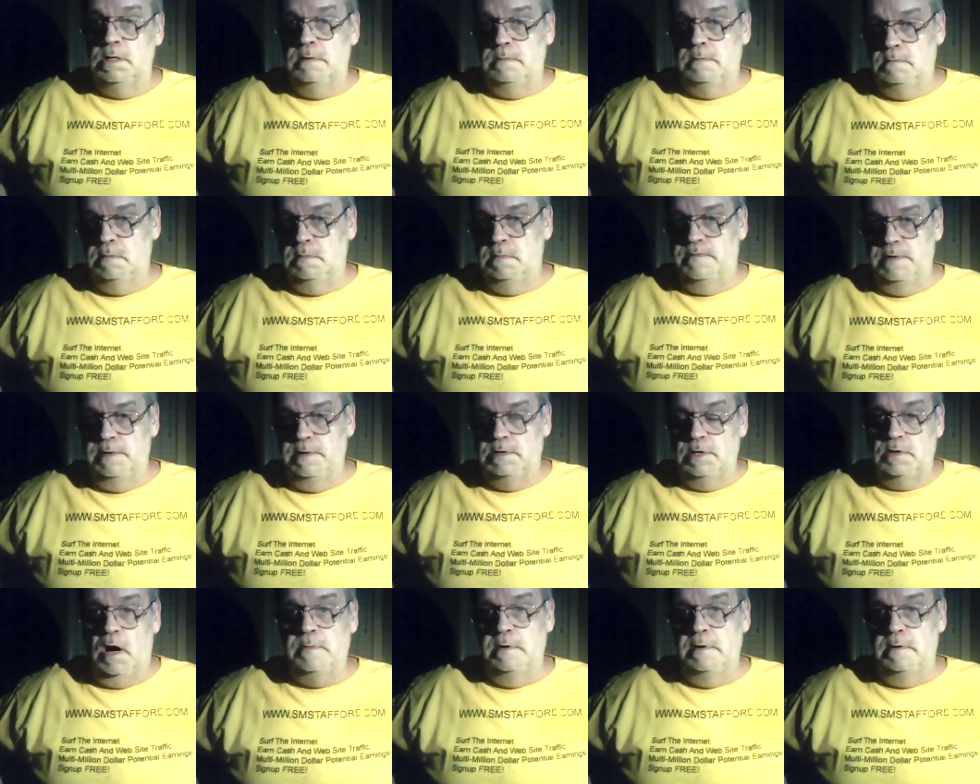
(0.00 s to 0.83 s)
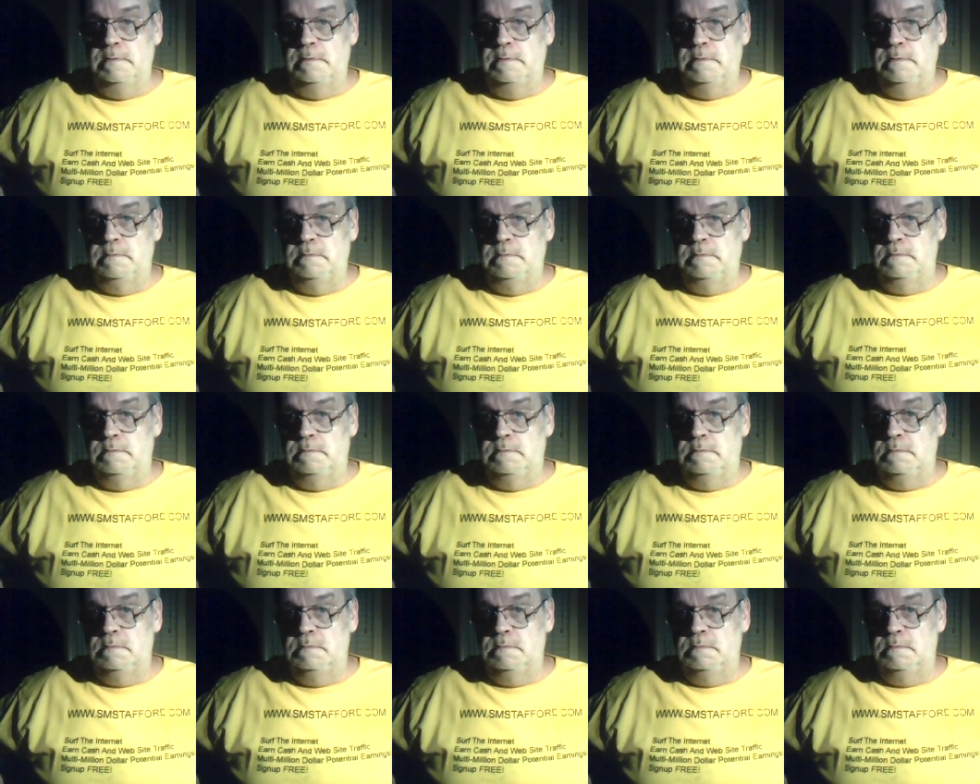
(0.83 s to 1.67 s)
uh I appreciate
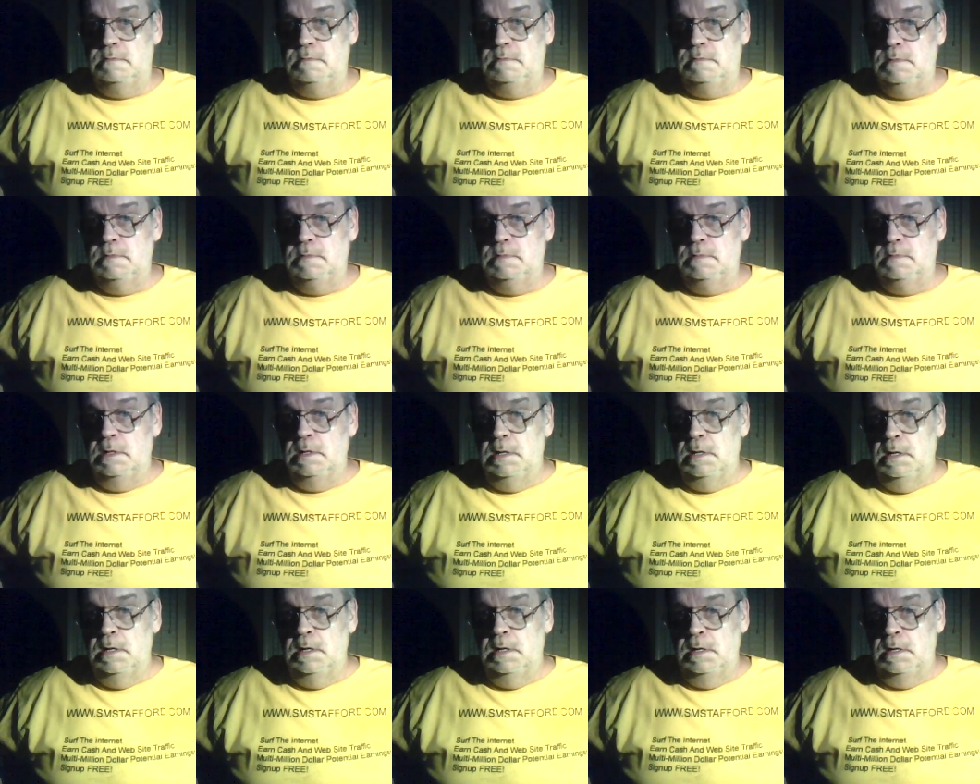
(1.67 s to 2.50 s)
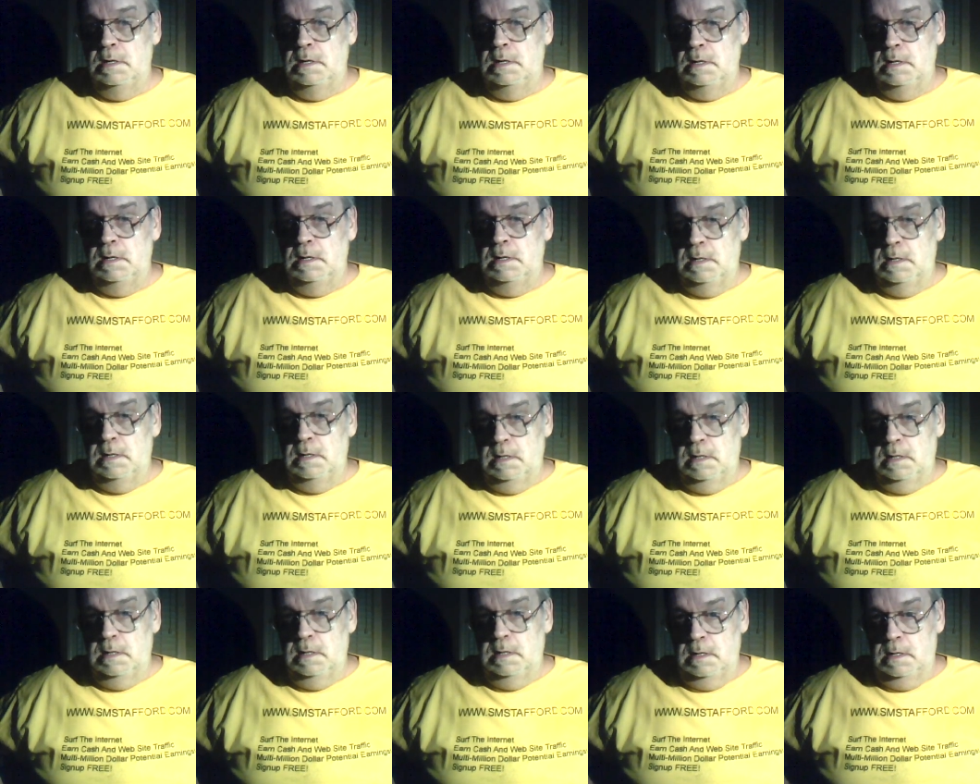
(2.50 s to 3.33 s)
your business if, if you
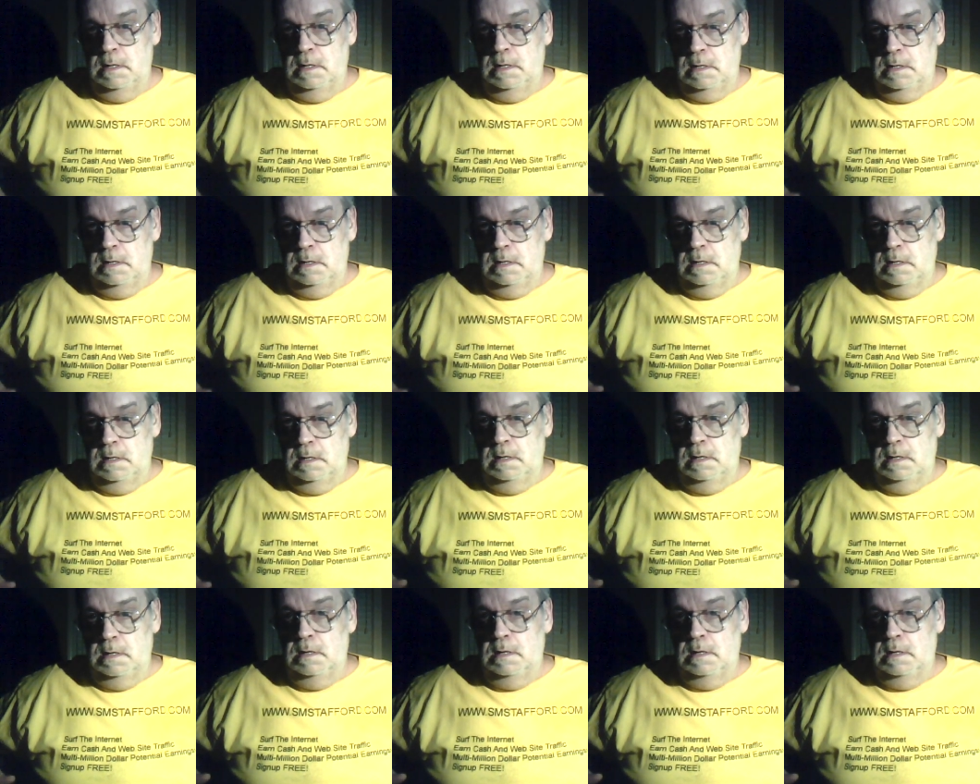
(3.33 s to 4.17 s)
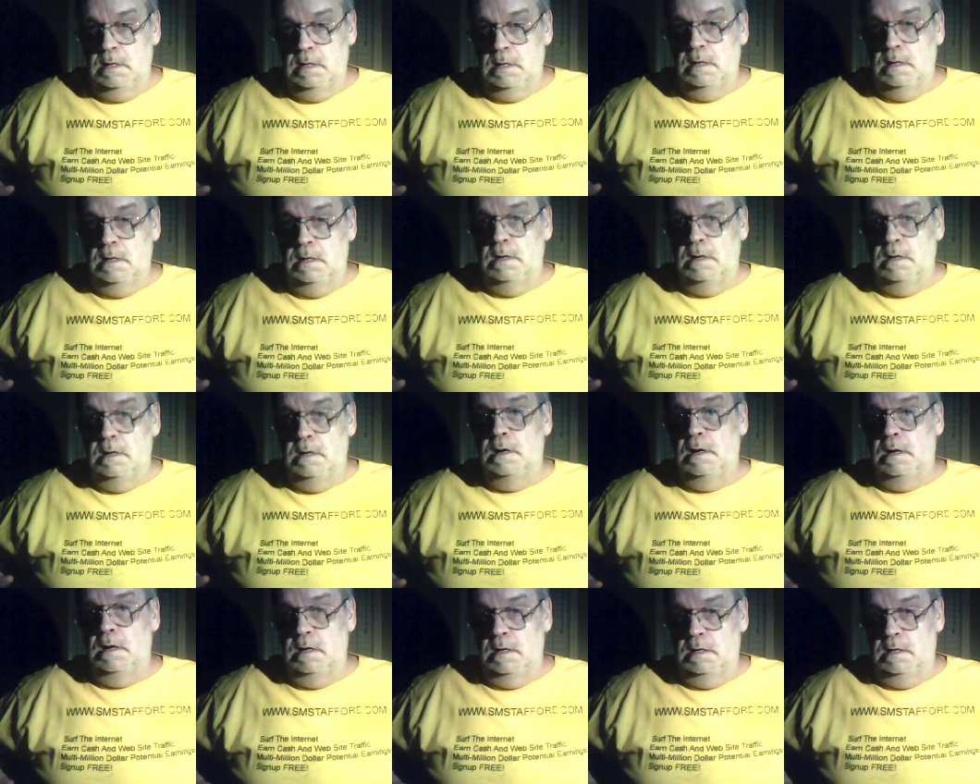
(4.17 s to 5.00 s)
subscribe, and uh,
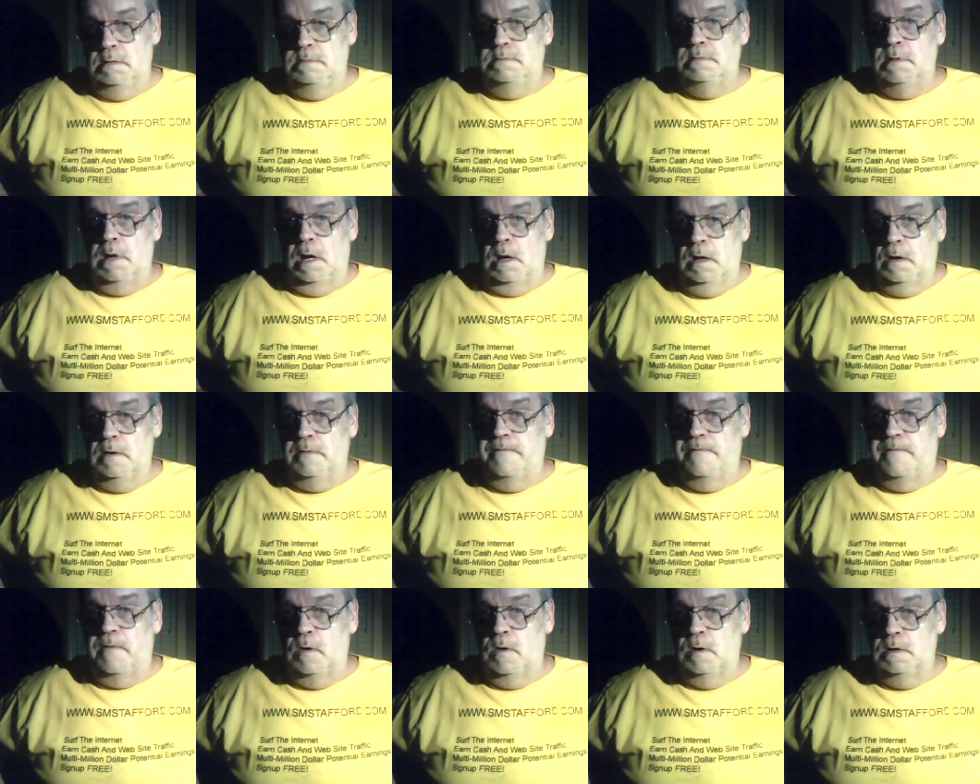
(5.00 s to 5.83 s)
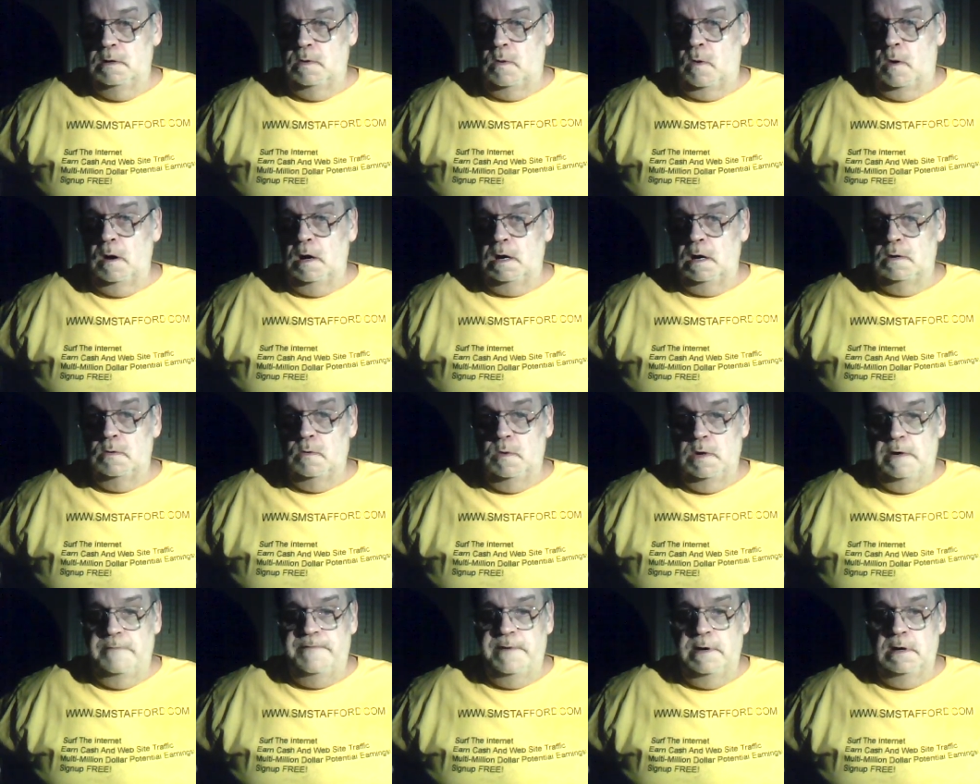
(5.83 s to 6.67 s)
I look forward to working with you.